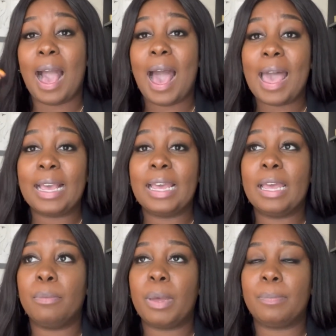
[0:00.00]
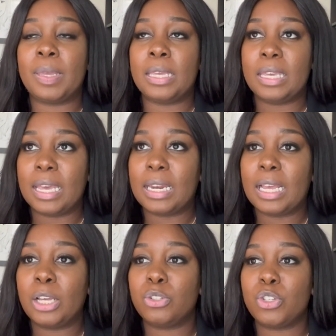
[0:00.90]
I am
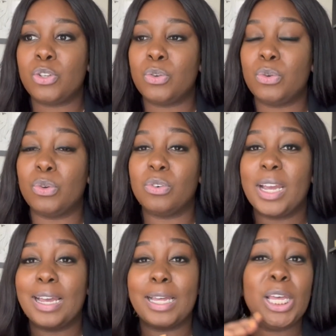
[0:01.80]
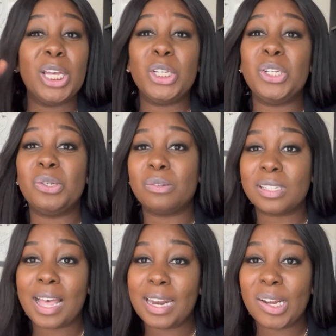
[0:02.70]
beginning to create
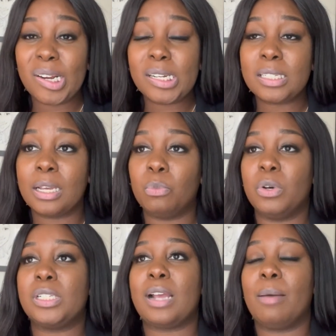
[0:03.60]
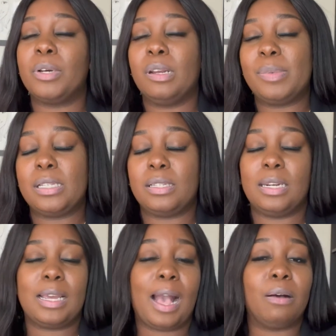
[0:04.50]
newsletters in which I'm going to be
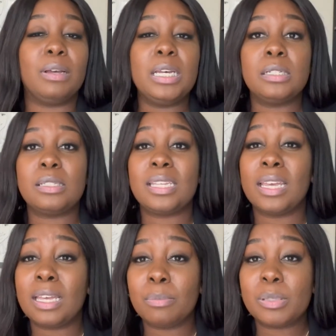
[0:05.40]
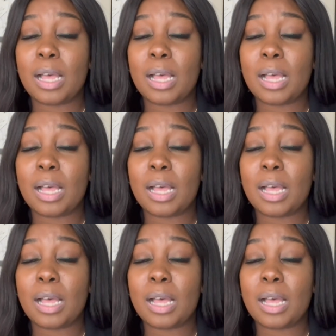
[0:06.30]
sending out tips.